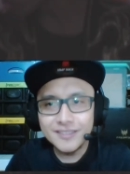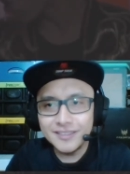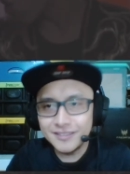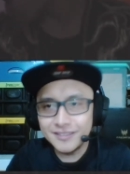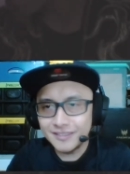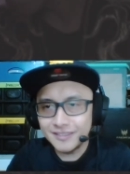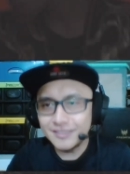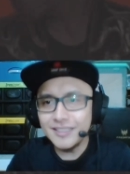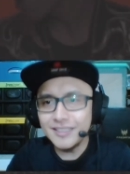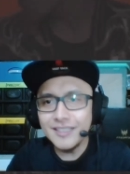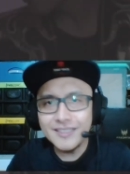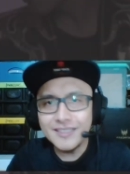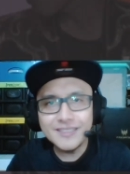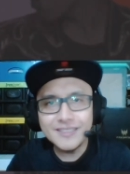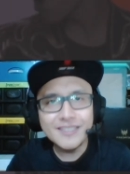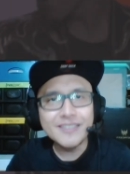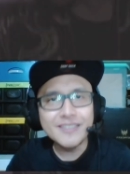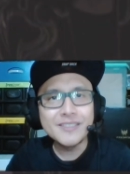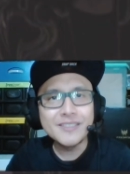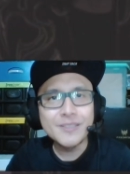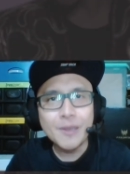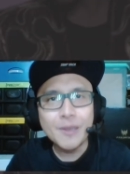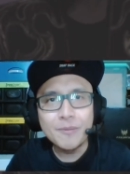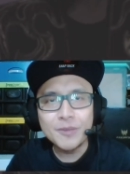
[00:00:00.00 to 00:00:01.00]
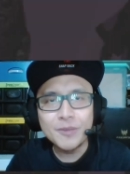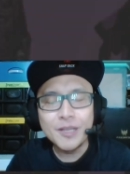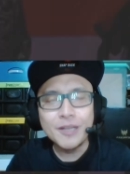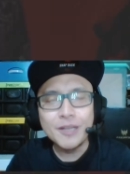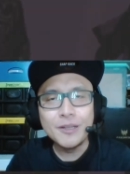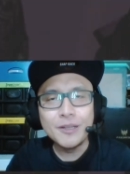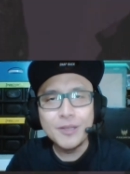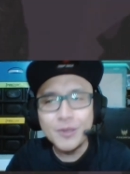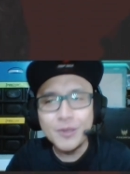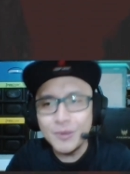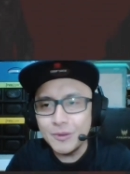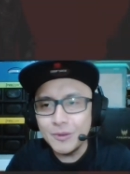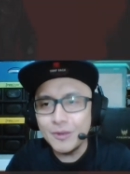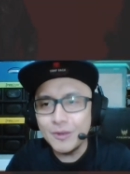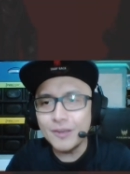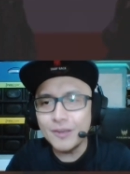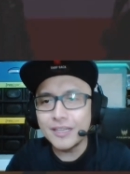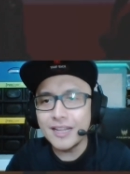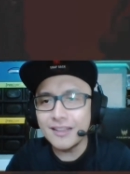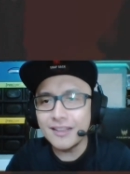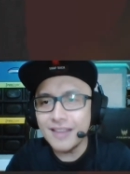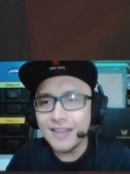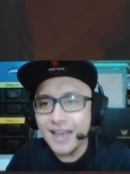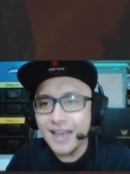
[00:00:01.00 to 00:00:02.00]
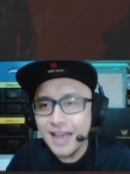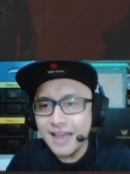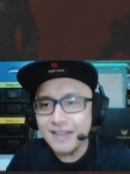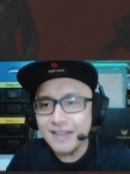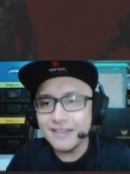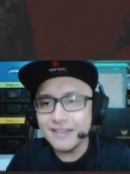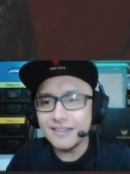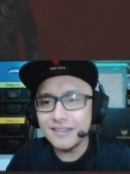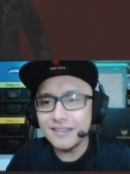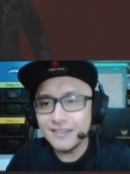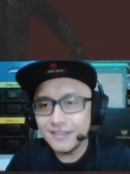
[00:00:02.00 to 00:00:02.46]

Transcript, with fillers: This is something new. Look at that.